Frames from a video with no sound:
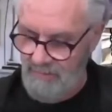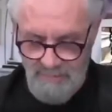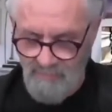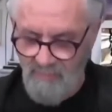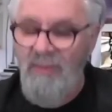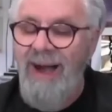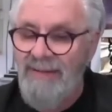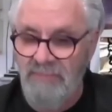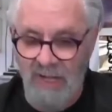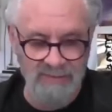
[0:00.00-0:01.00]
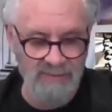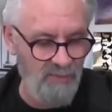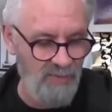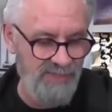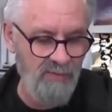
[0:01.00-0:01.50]
mind-boggling
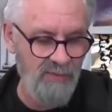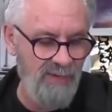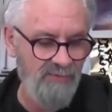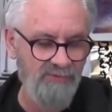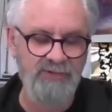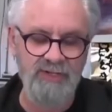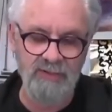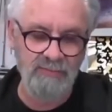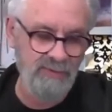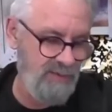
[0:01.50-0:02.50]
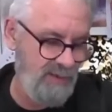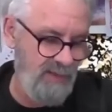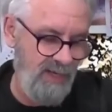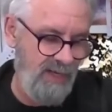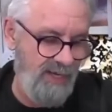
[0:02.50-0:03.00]
what they were able to do.
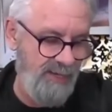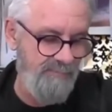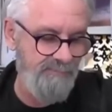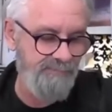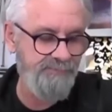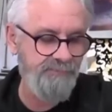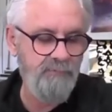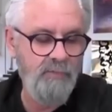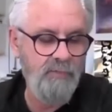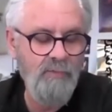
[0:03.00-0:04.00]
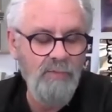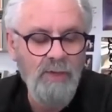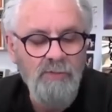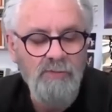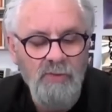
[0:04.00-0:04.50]
Um,
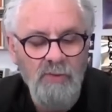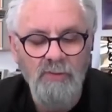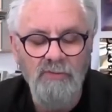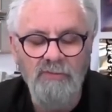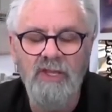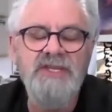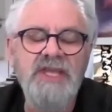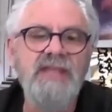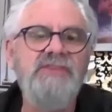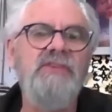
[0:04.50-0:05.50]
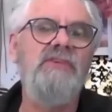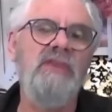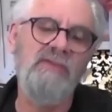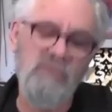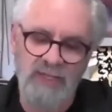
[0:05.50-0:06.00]
so the genesis
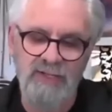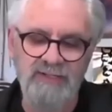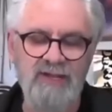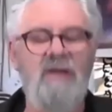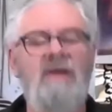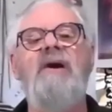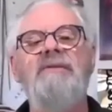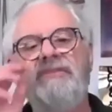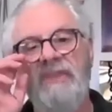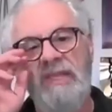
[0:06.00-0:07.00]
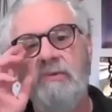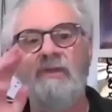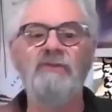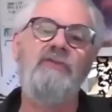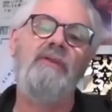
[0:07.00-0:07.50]
is we looked at all the
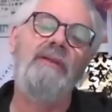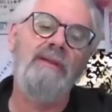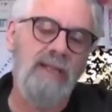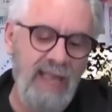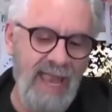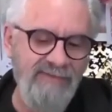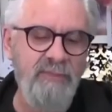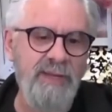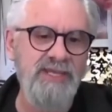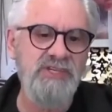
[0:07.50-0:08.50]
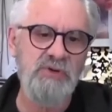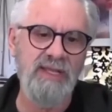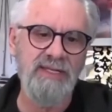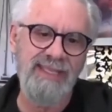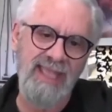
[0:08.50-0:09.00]
sequels. Everybody's
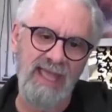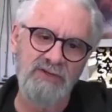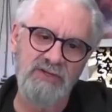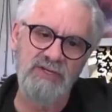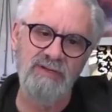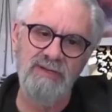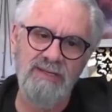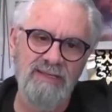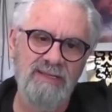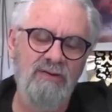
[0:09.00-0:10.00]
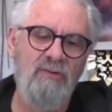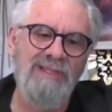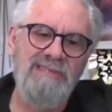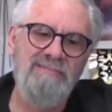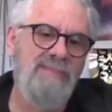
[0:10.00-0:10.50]
trying to catch
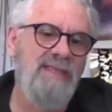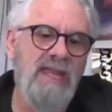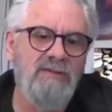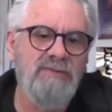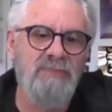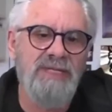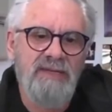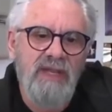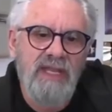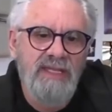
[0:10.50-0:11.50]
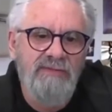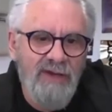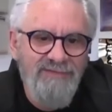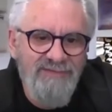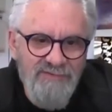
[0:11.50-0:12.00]
what Toby did in the
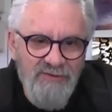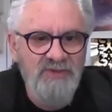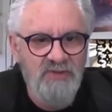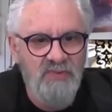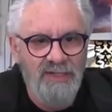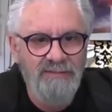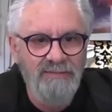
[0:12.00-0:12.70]
very first one.